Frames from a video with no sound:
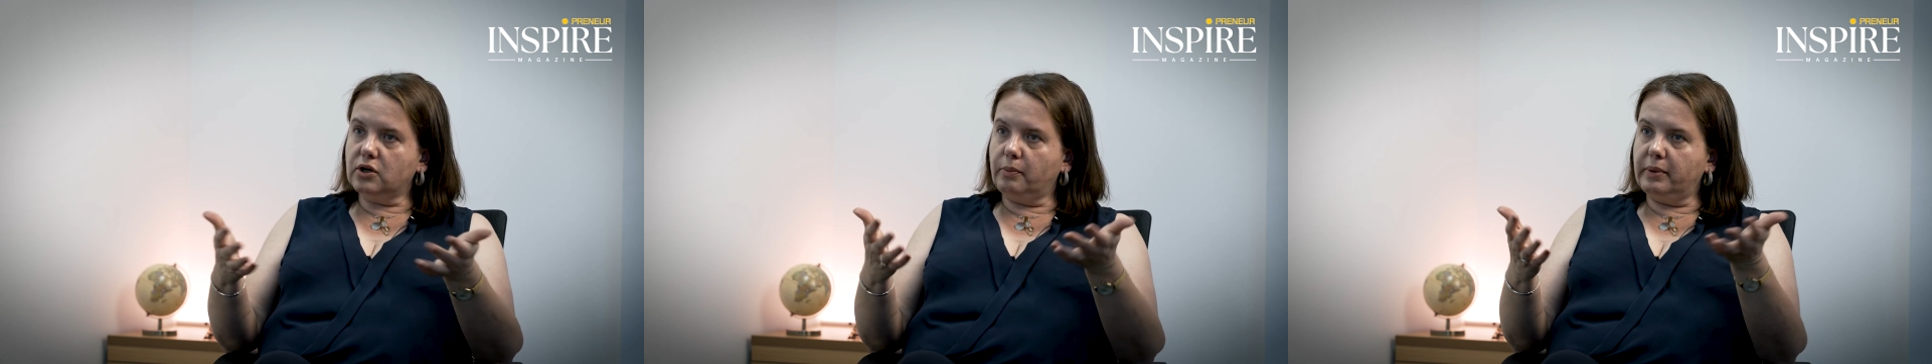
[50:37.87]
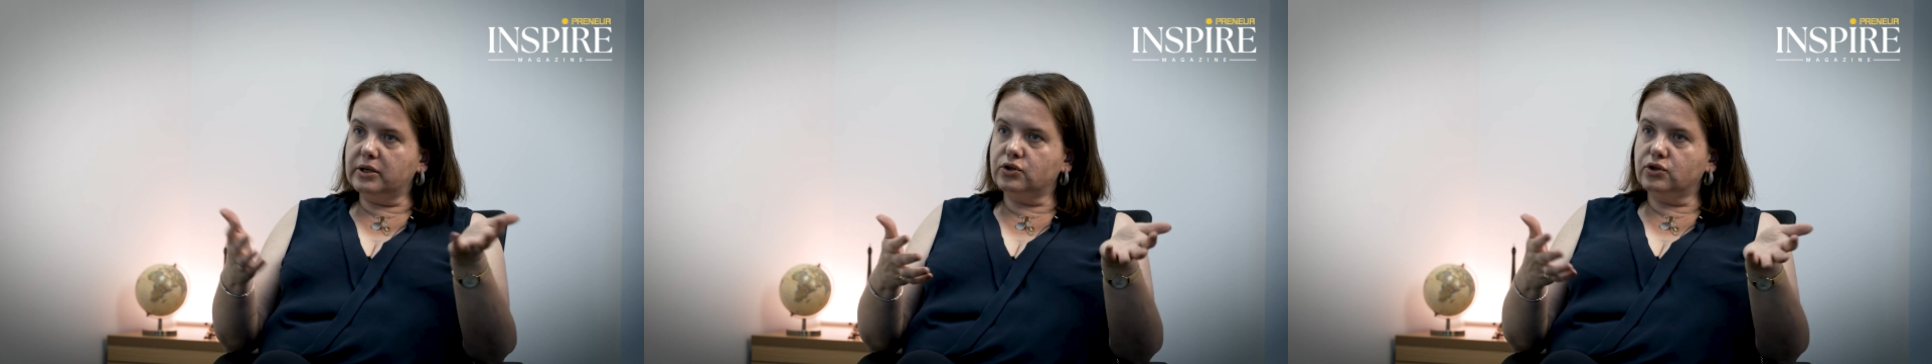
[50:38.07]

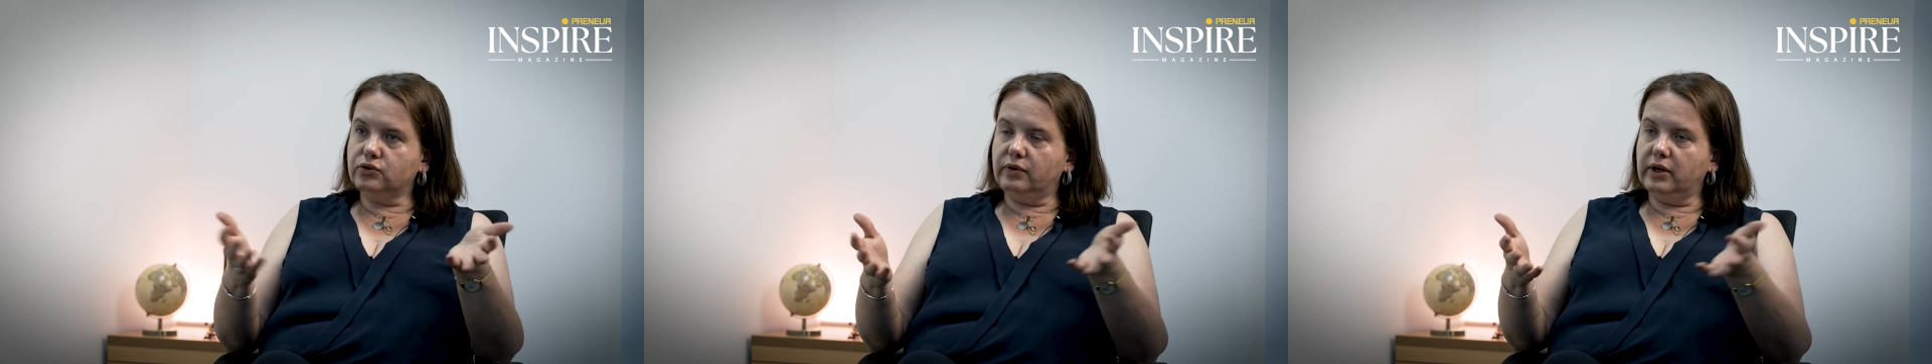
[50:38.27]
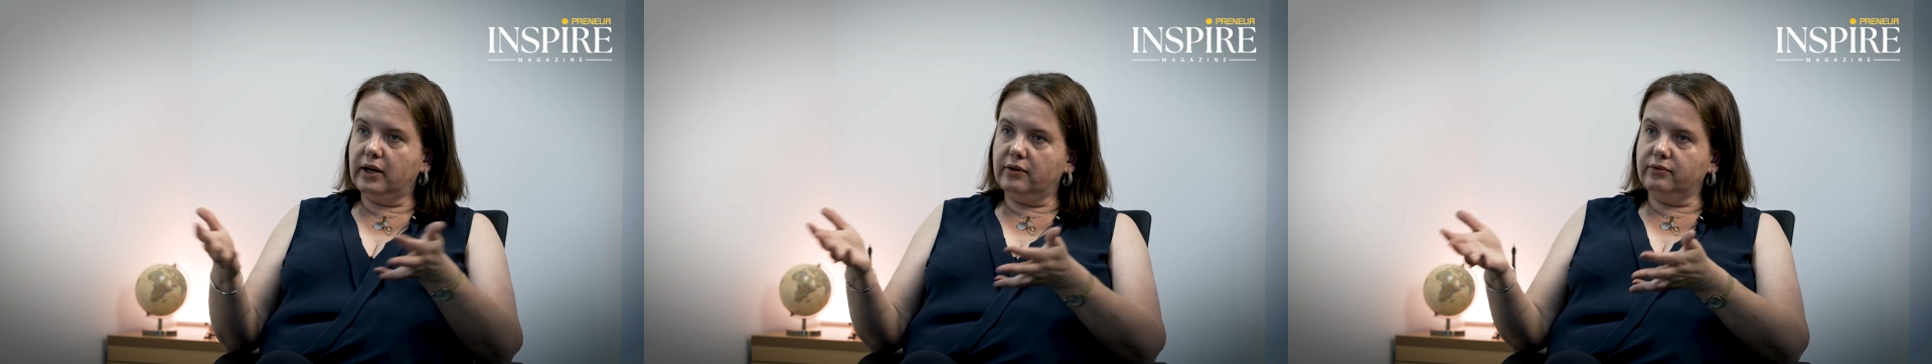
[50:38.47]
how much
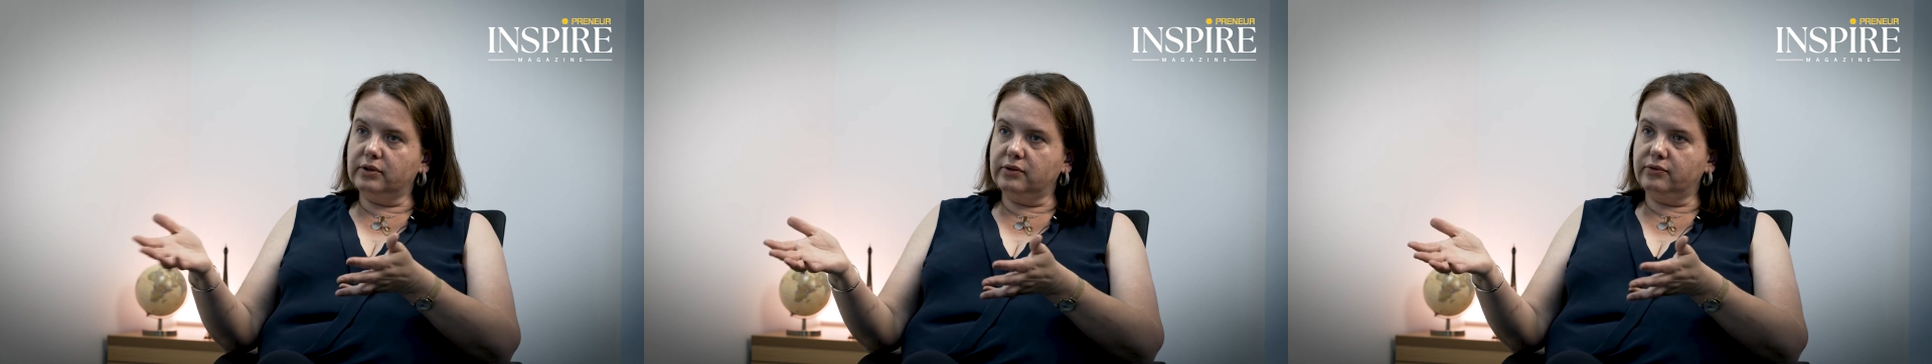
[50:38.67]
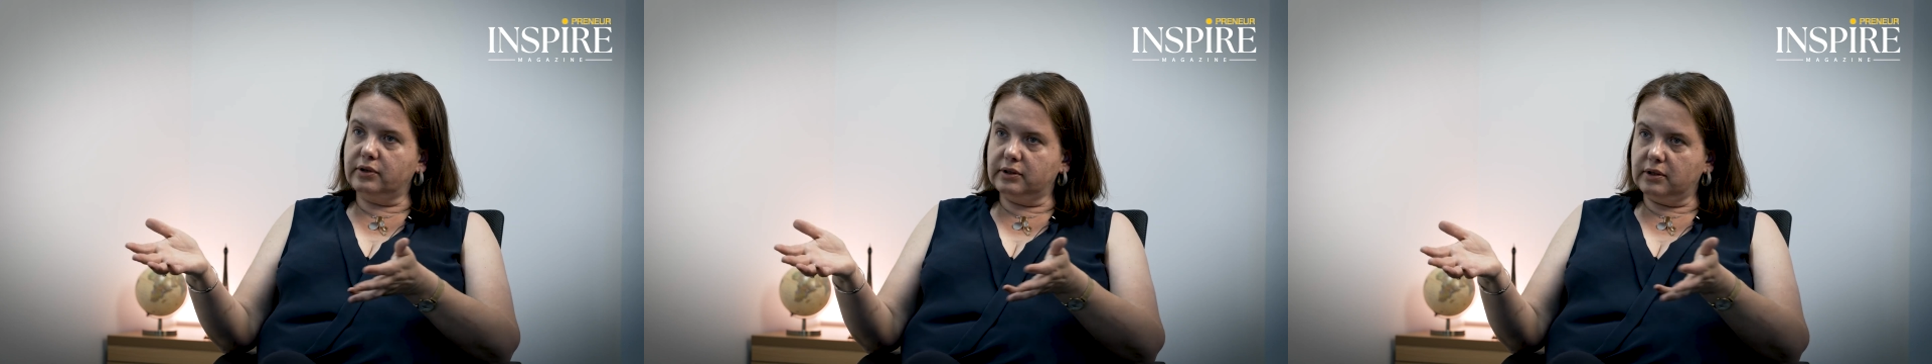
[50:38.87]
they have in
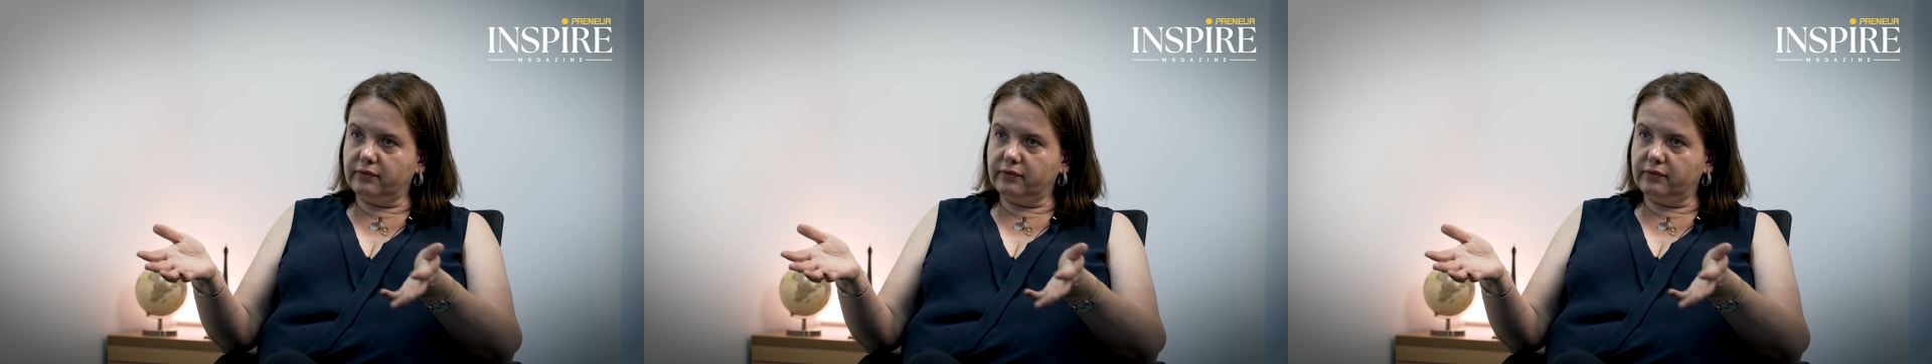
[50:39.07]
different